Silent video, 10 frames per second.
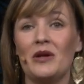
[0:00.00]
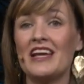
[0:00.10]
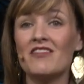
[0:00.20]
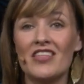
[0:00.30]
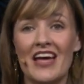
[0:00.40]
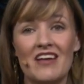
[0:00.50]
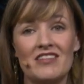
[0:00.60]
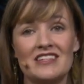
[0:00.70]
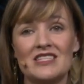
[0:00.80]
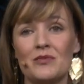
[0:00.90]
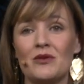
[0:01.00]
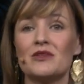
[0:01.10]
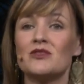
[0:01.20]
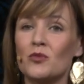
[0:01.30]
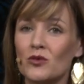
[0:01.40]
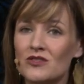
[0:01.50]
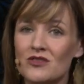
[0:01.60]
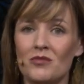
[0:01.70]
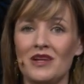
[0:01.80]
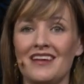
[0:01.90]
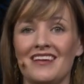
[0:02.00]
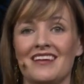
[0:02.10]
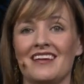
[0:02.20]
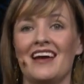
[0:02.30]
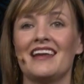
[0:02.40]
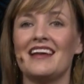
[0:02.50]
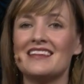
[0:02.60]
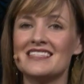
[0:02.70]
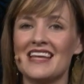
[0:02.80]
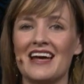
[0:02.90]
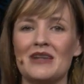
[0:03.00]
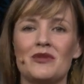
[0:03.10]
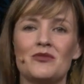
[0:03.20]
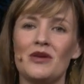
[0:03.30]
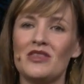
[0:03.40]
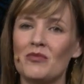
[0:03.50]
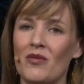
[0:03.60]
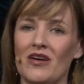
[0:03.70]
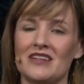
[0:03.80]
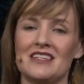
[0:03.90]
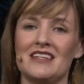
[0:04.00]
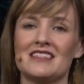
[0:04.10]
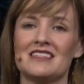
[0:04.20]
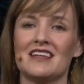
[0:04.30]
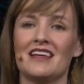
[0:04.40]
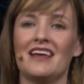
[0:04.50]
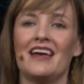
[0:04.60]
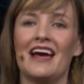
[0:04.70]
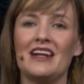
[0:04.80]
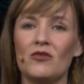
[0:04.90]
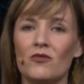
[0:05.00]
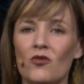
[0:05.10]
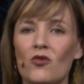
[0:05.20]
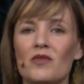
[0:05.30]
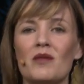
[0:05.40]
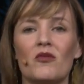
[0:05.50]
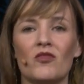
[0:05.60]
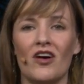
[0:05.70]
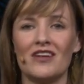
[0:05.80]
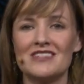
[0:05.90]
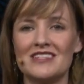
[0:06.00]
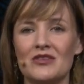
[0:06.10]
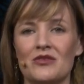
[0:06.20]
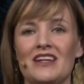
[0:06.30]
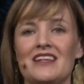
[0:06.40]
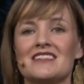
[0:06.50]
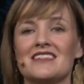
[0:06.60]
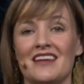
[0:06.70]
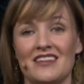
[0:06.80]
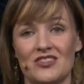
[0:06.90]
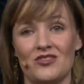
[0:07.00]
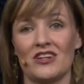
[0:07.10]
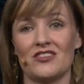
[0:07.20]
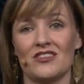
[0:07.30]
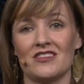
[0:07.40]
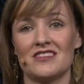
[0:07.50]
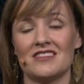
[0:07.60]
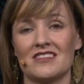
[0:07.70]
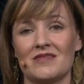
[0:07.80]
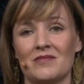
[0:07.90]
Whenever they have a dispute, it's brought to me, and I decide between the parties and inform them of God's decrees and instructions."